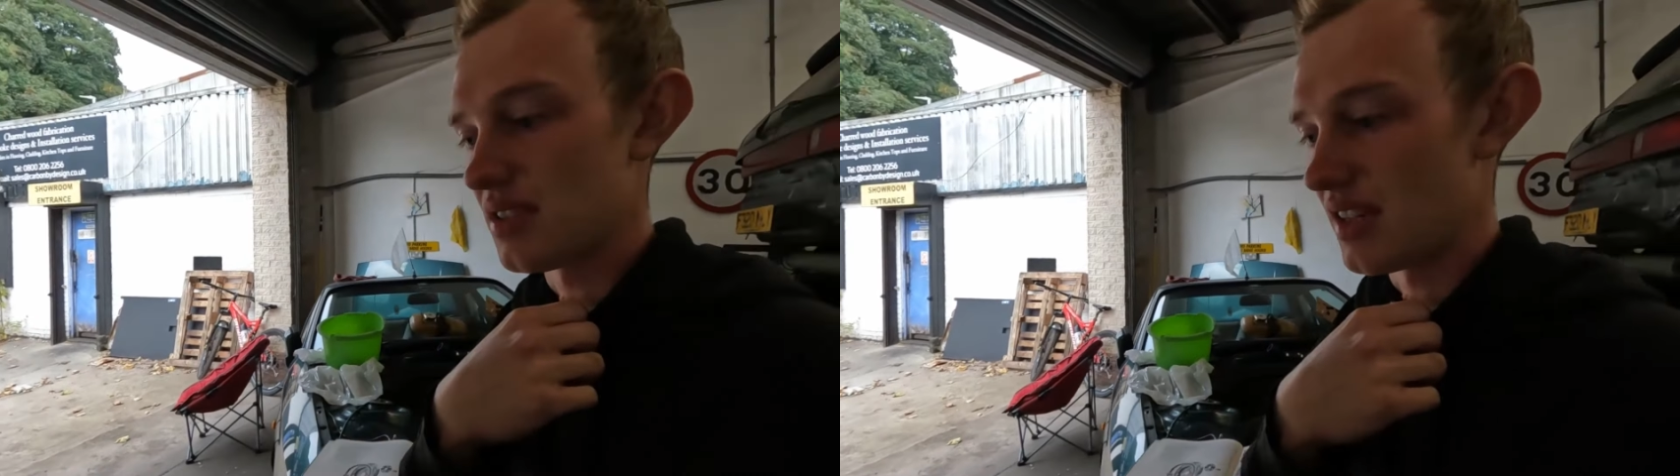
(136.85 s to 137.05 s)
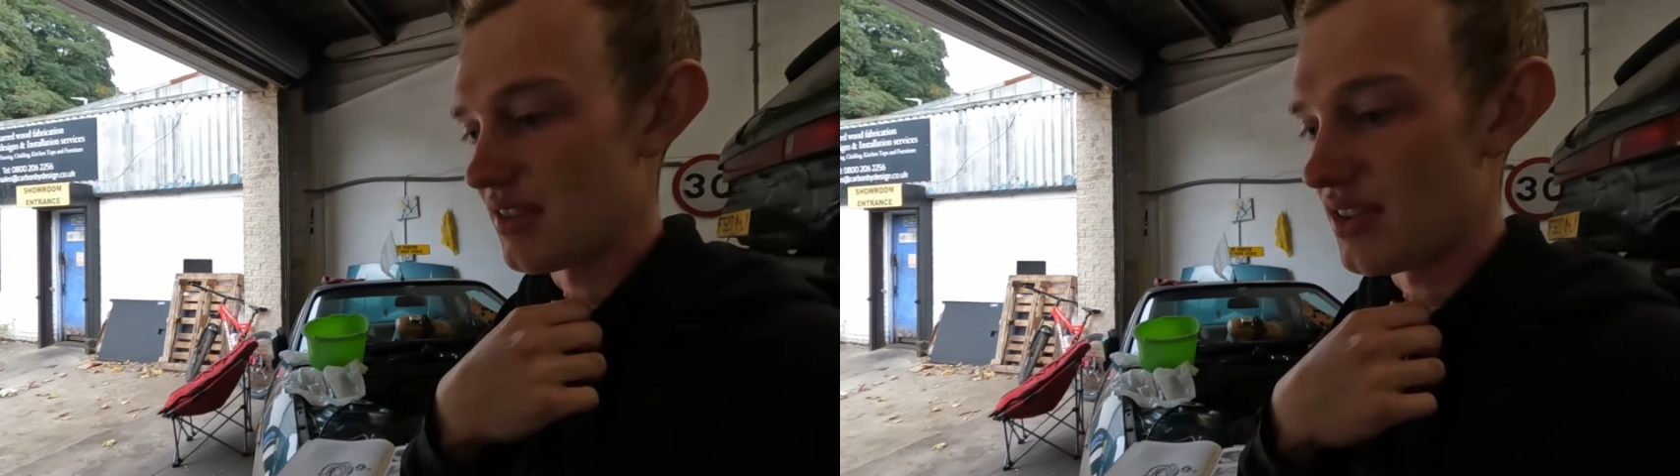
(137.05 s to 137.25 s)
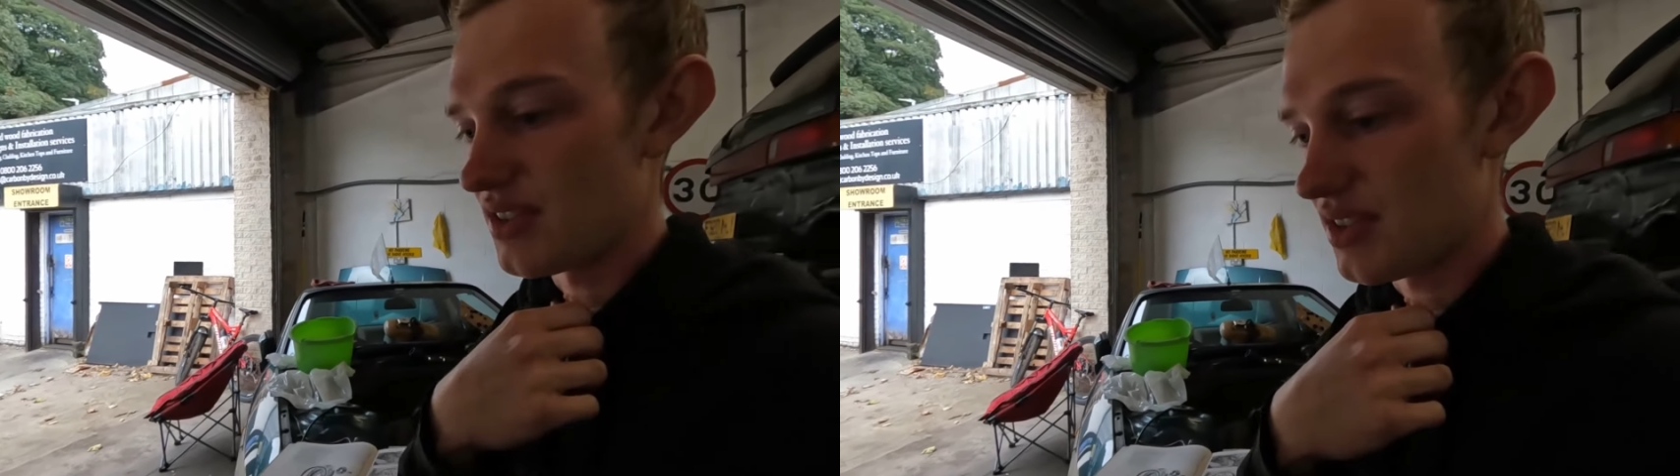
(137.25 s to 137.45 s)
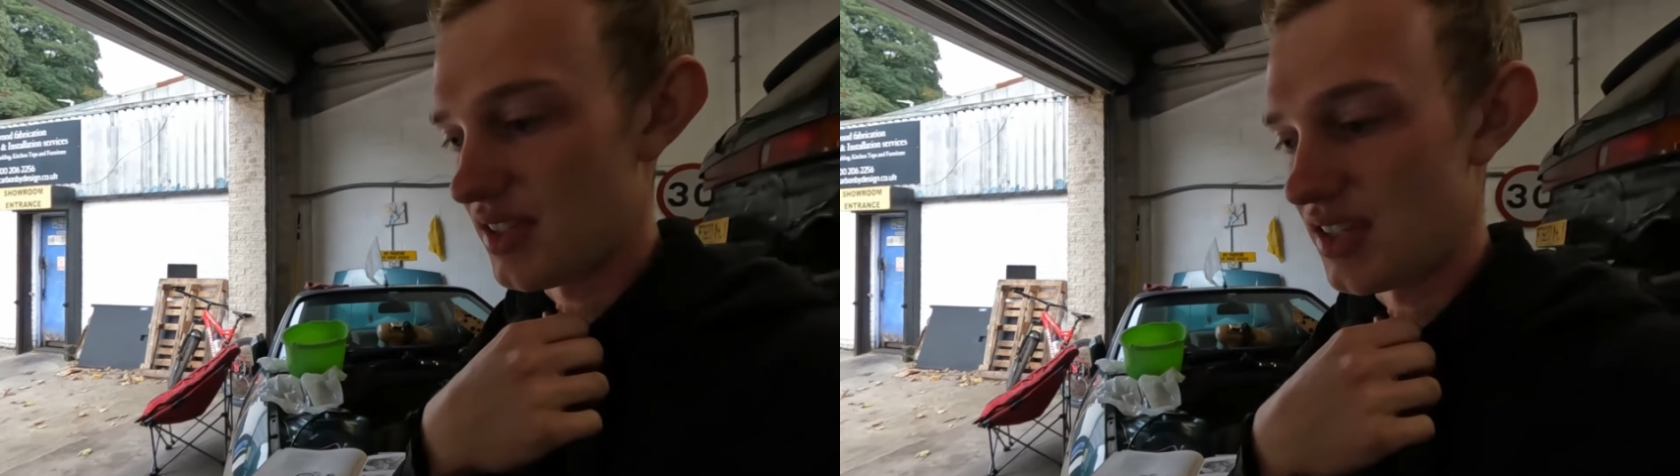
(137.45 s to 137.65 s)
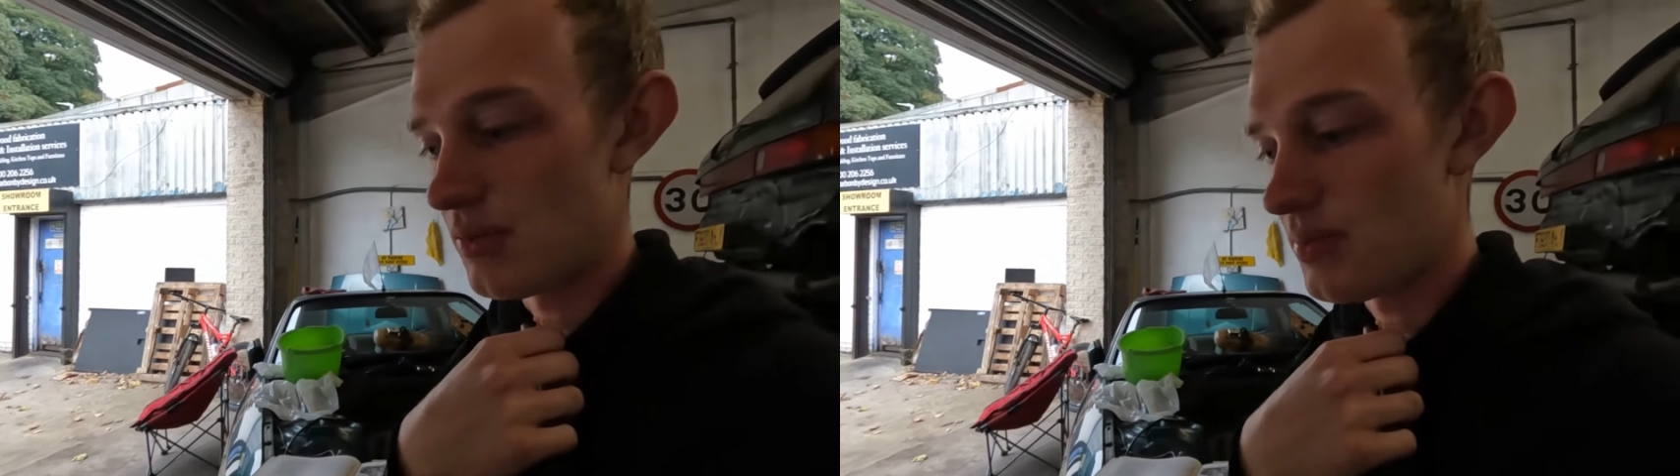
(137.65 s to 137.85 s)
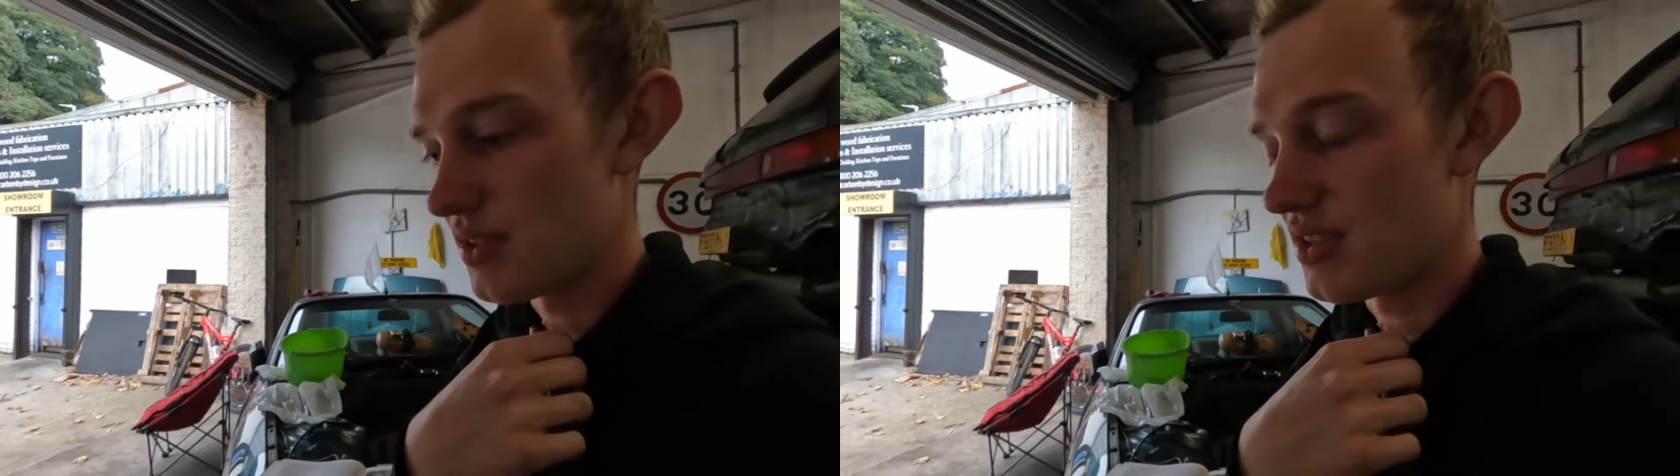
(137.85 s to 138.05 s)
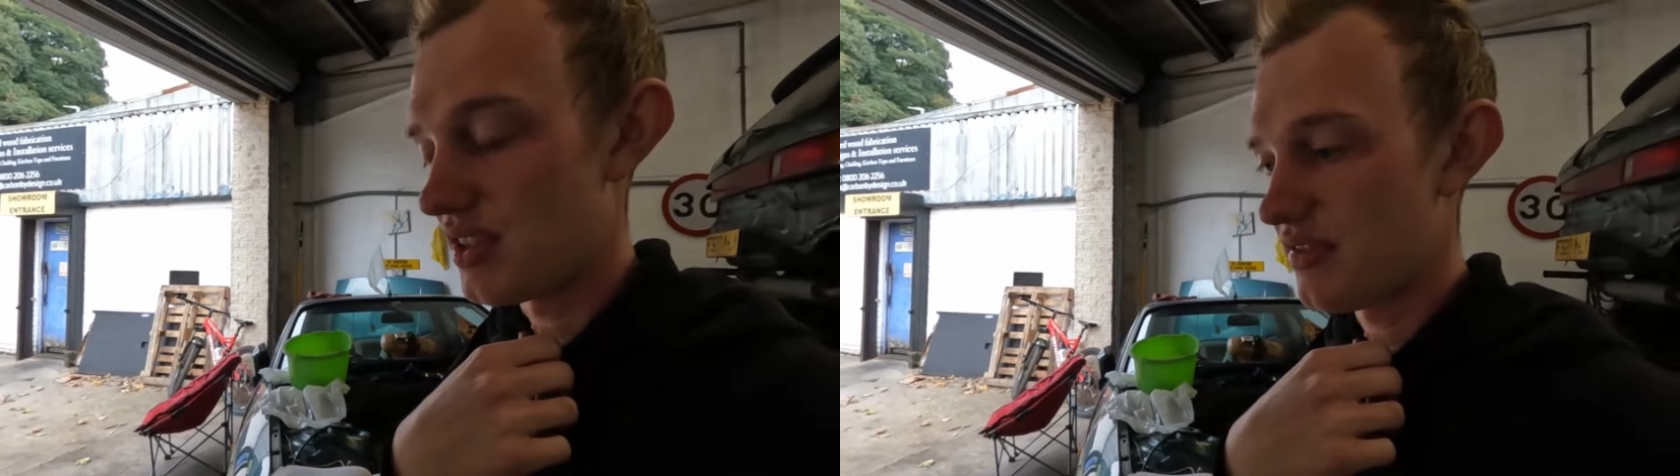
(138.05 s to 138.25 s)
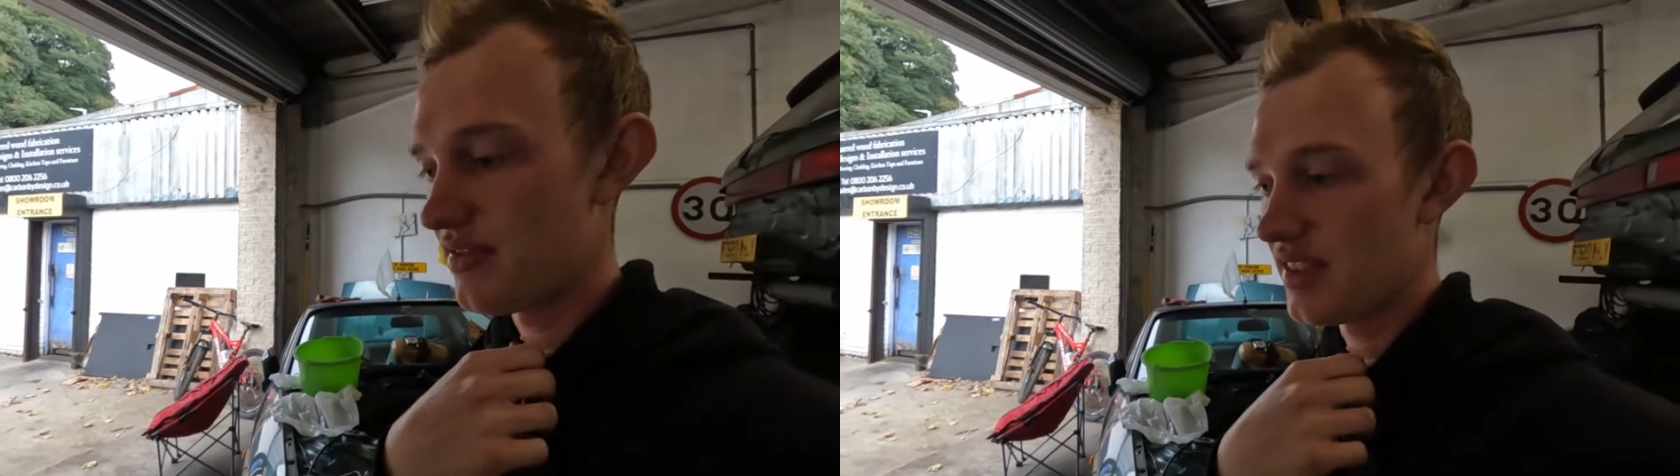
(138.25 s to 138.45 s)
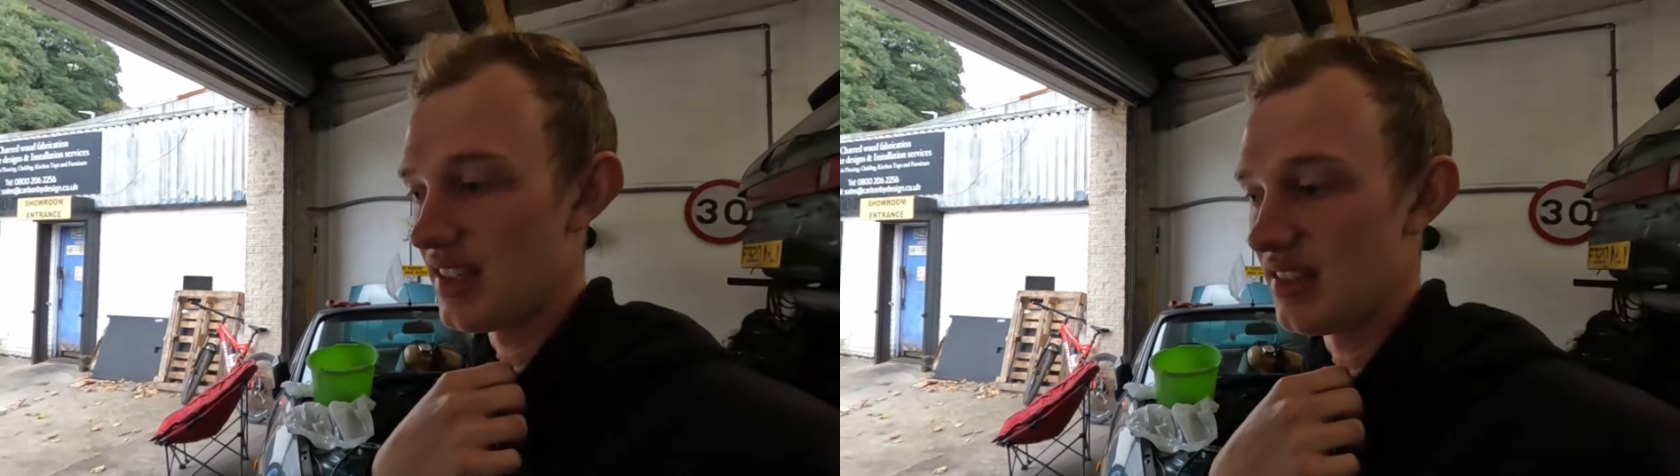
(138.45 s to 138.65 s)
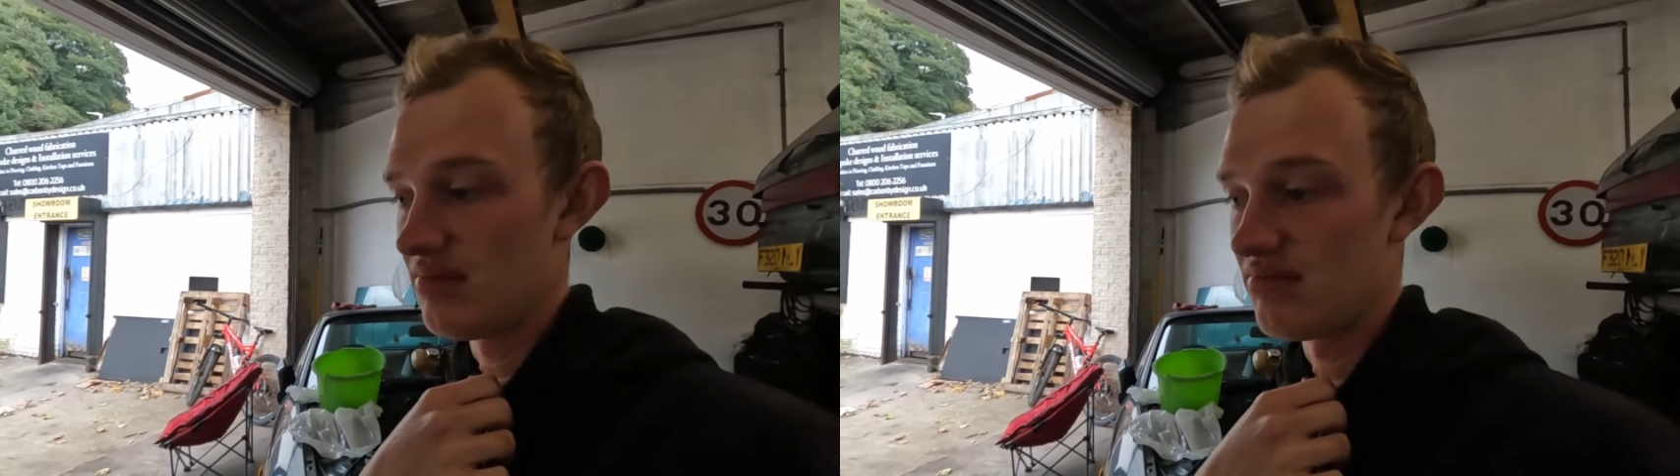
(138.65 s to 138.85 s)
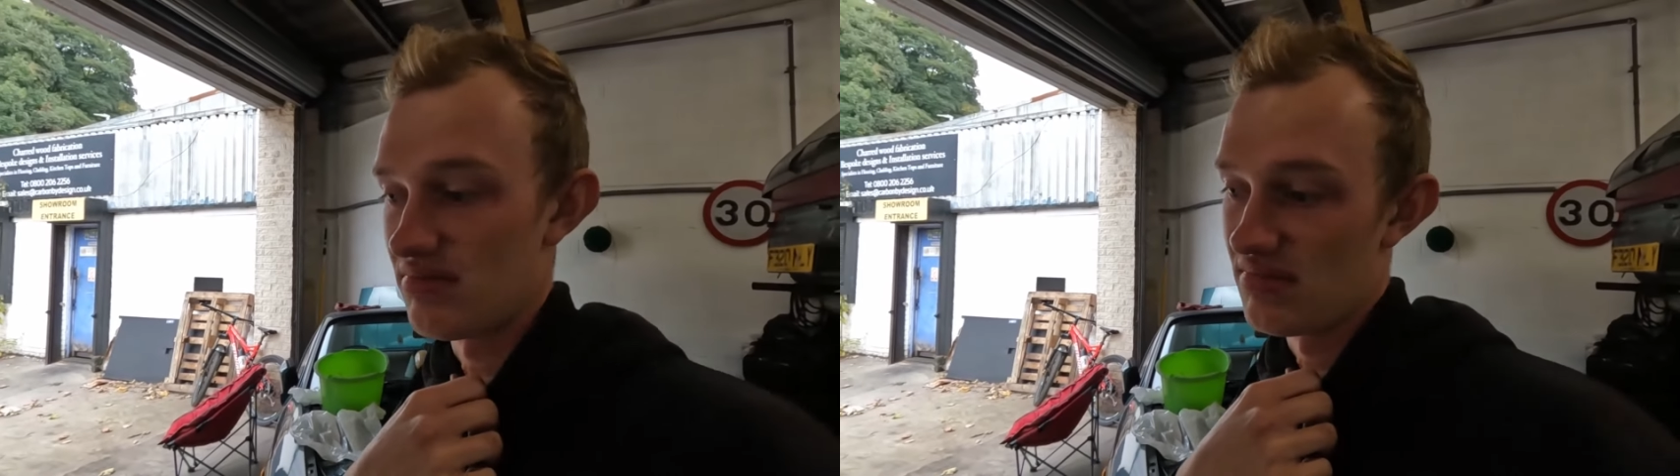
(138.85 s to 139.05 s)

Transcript: can give those a clean up and stuff, and